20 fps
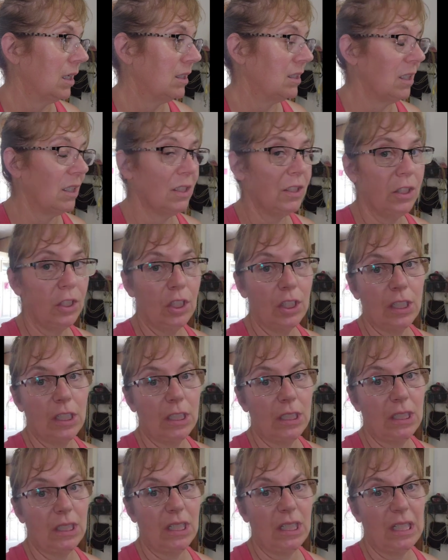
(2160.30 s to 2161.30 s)
did
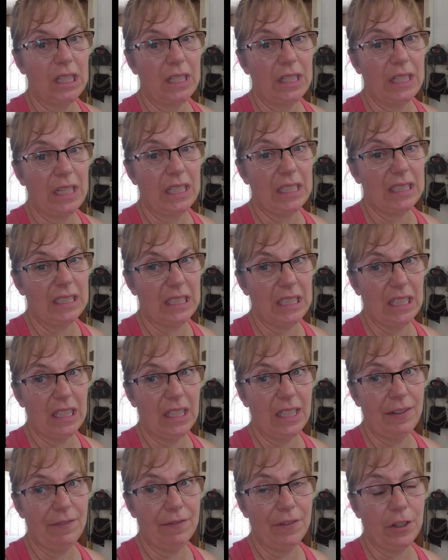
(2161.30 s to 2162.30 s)
look a
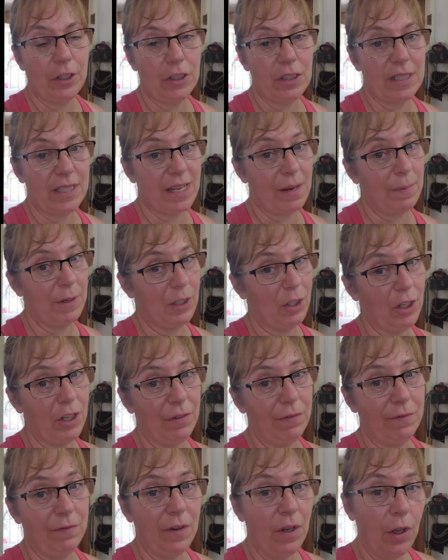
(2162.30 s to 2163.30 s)
little at first because I've been
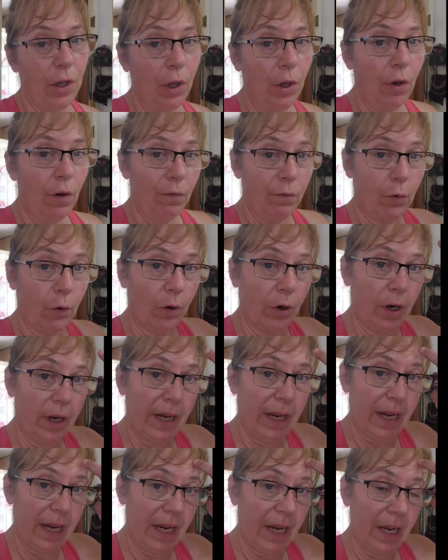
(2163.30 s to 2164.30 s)
looking for
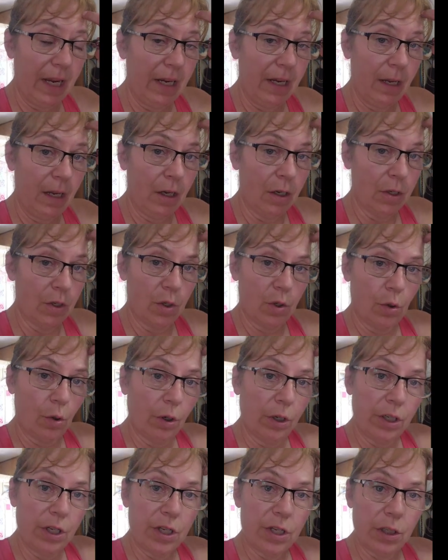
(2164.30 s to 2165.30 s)
a
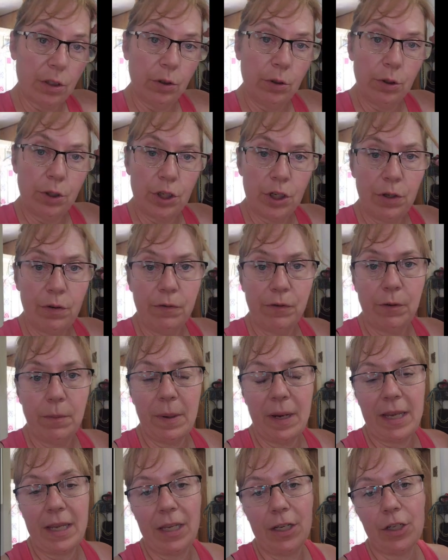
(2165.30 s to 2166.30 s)
storage solution for
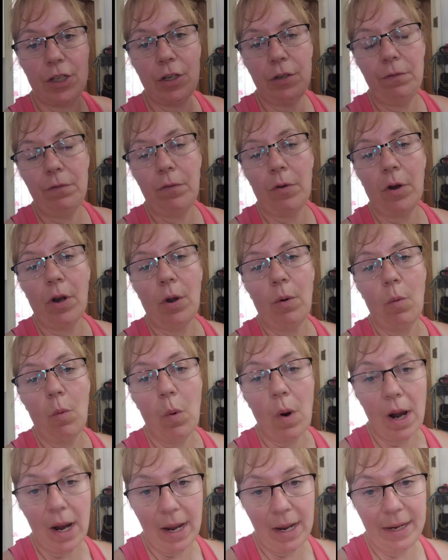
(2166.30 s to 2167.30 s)
my kitchen for a
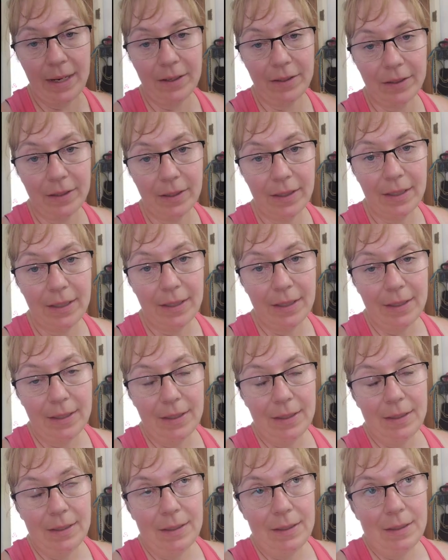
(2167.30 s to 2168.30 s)
while,
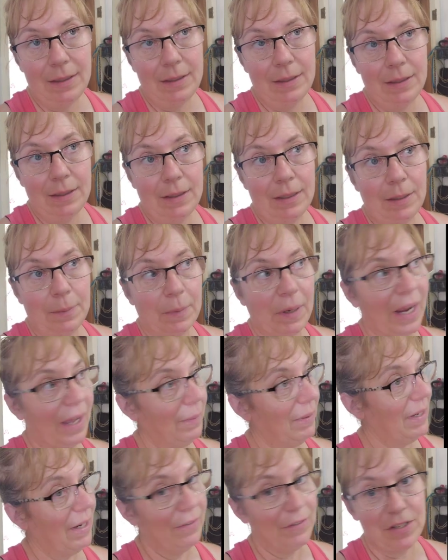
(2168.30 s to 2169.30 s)

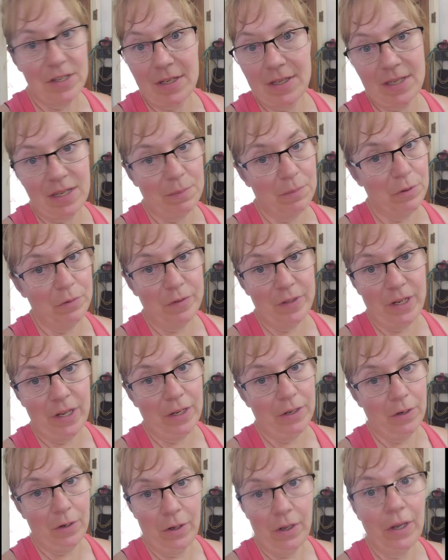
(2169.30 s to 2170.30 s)
probably ever since I moved
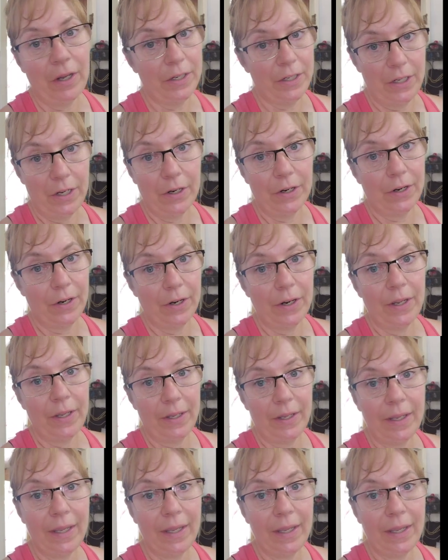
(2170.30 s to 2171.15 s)
in, a year.